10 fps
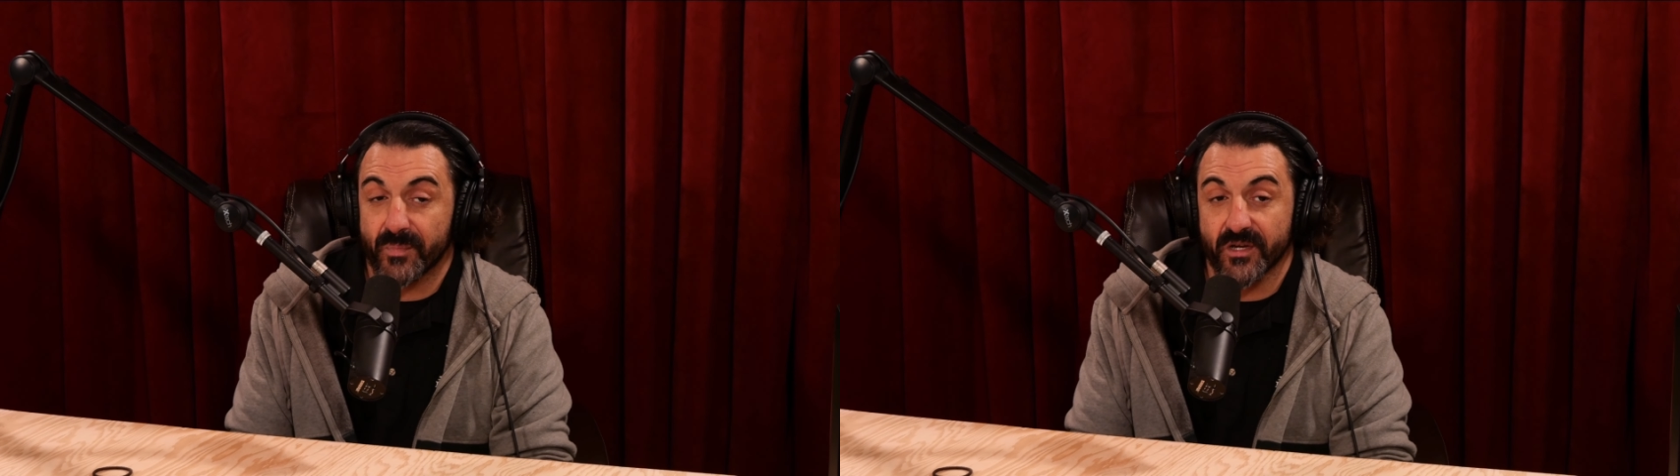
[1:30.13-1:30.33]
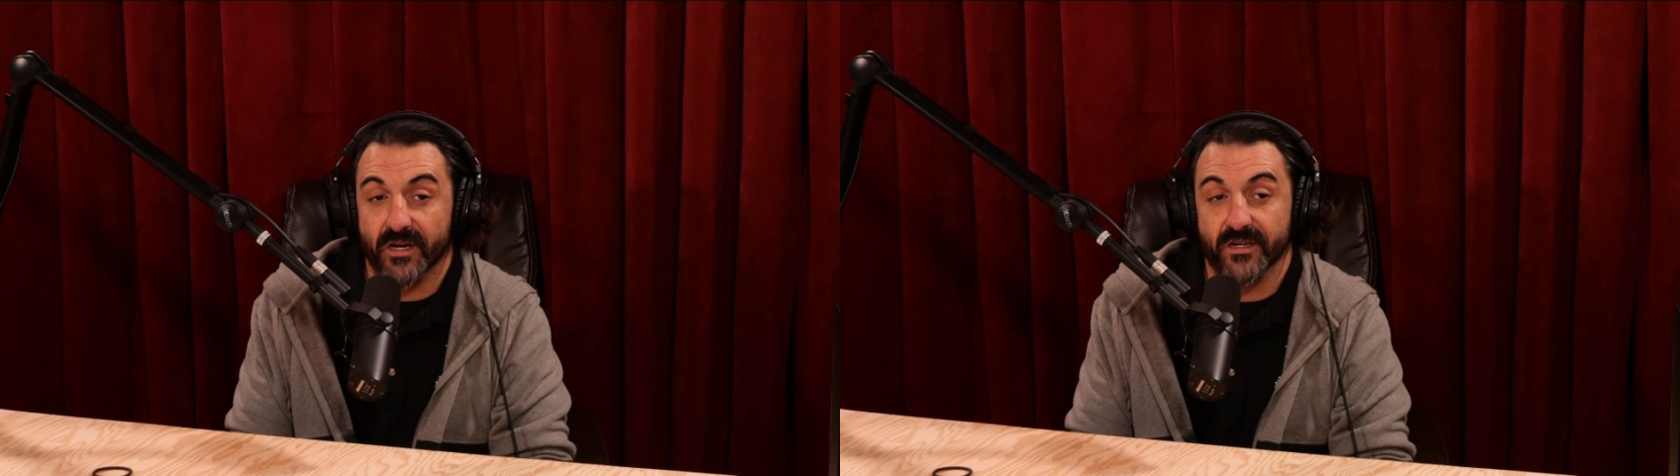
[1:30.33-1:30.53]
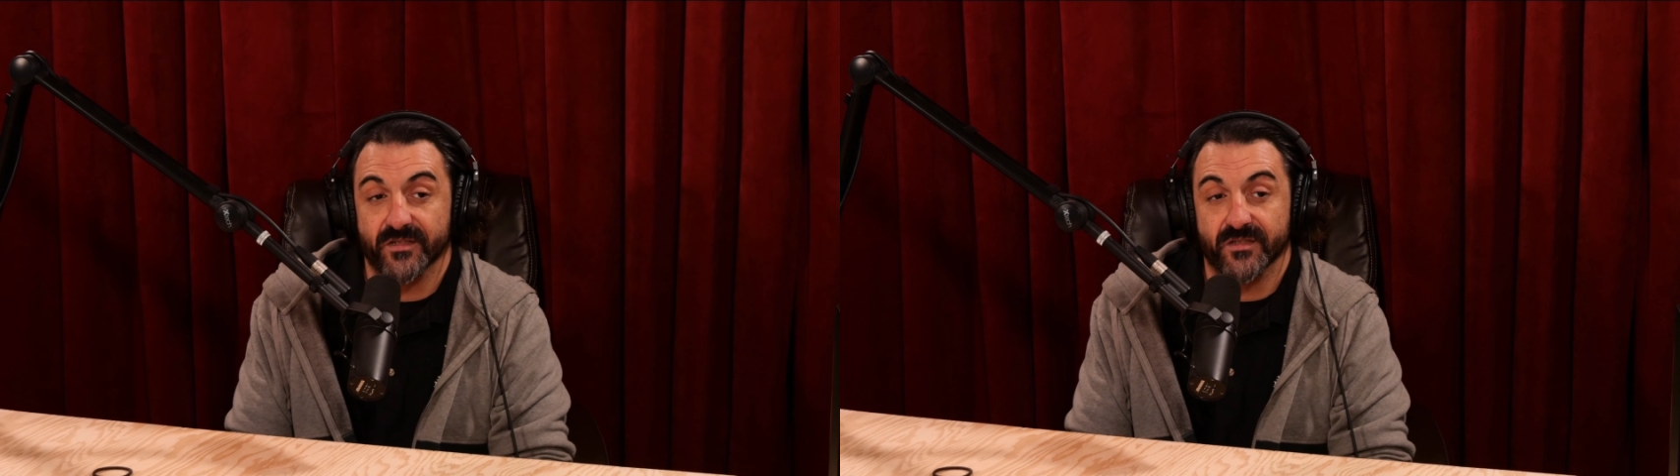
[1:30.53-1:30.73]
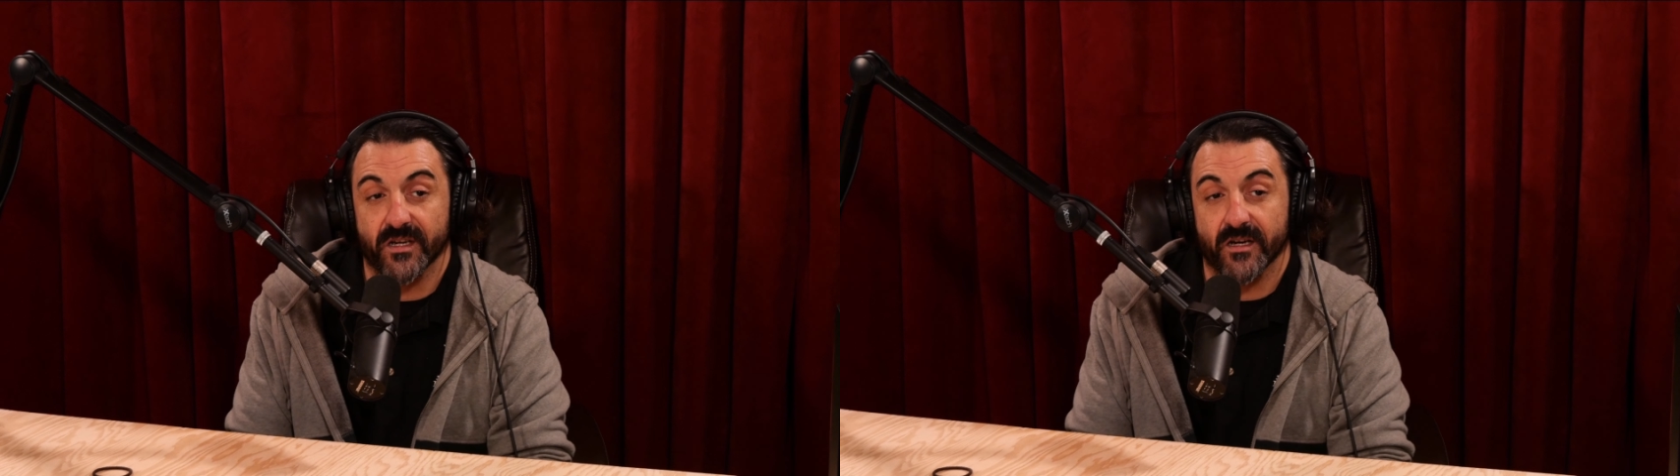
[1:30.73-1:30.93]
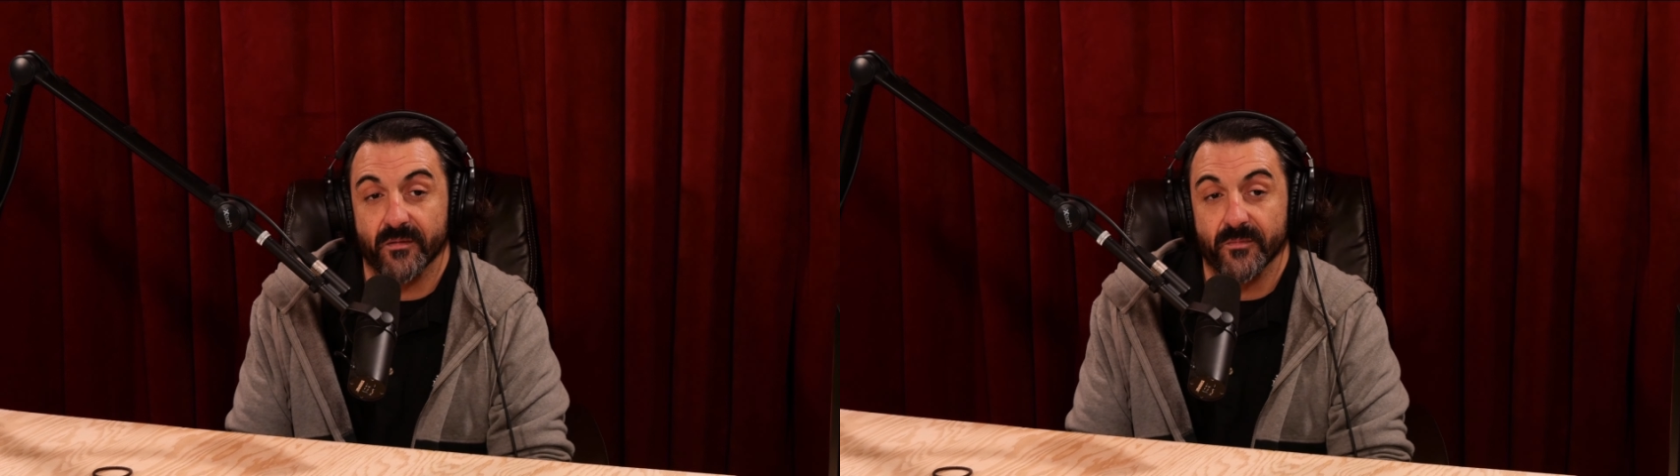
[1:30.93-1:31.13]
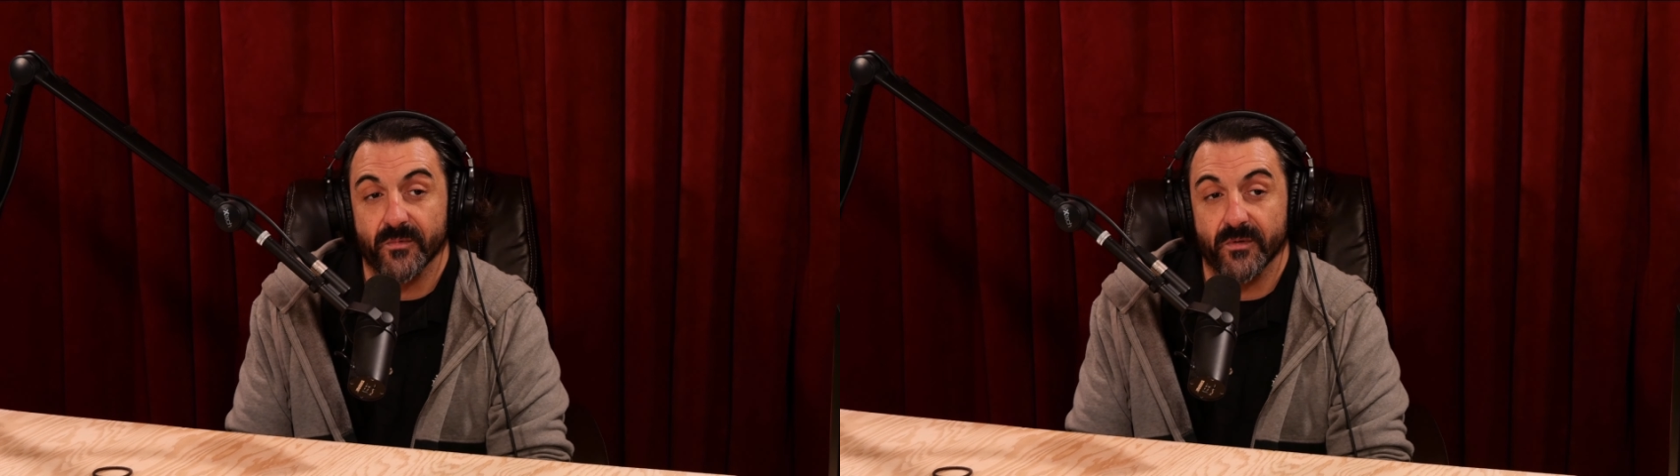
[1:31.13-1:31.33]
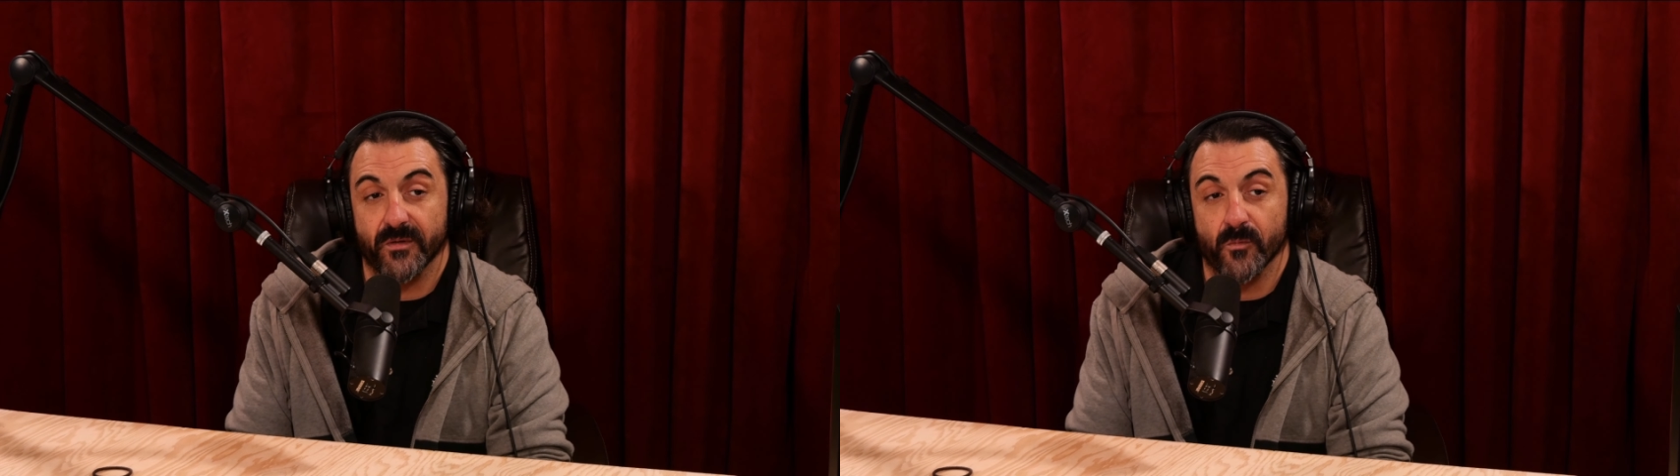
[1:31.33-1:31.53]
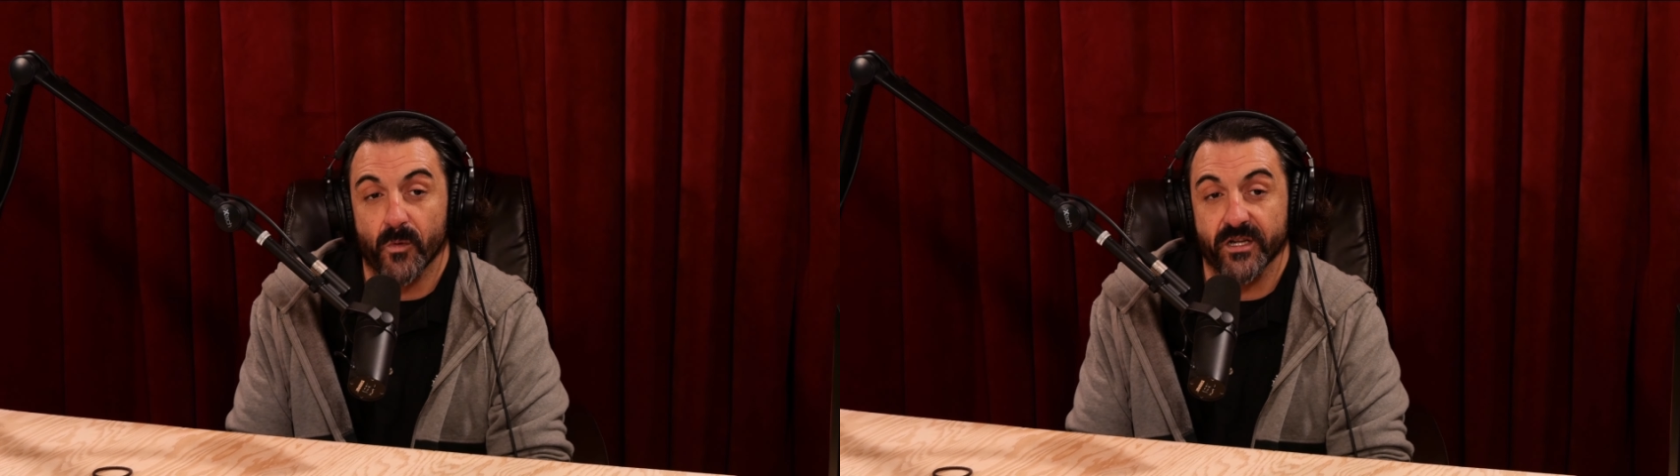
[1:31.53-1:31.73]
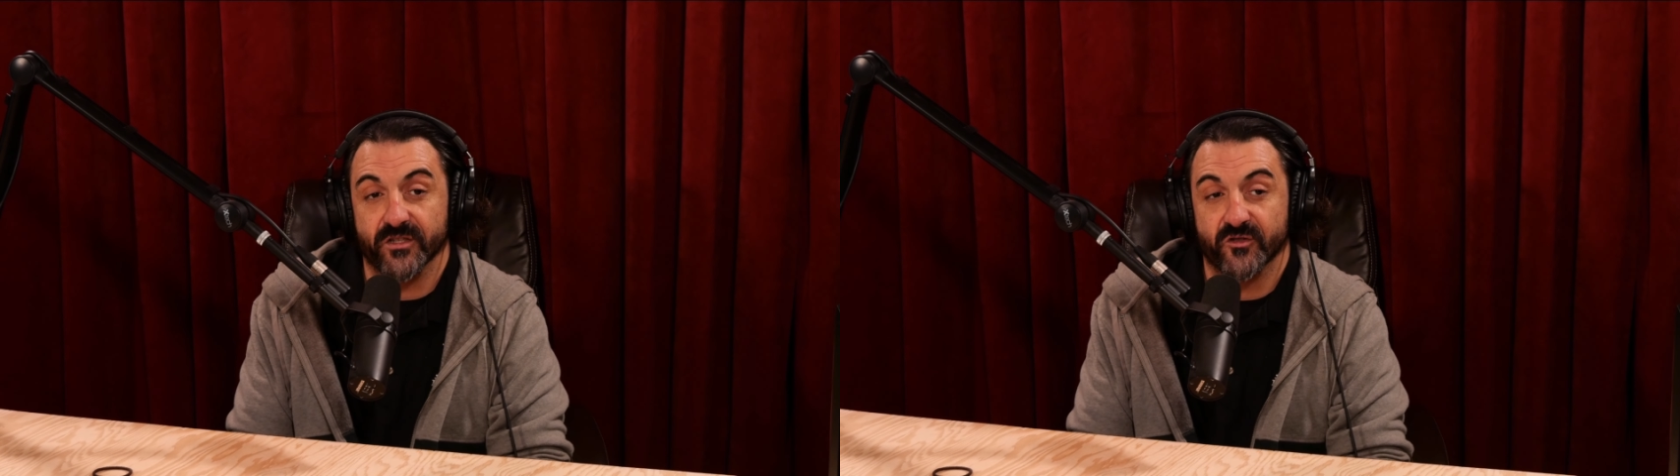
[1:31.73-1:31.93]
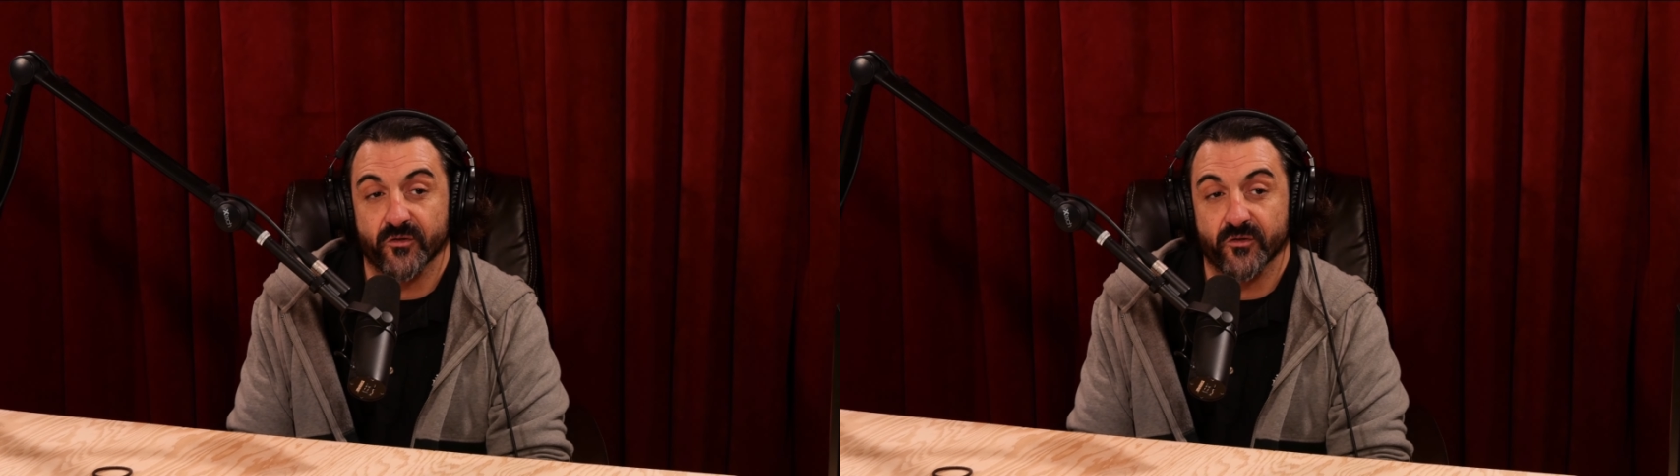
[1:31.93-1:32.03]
because um, what is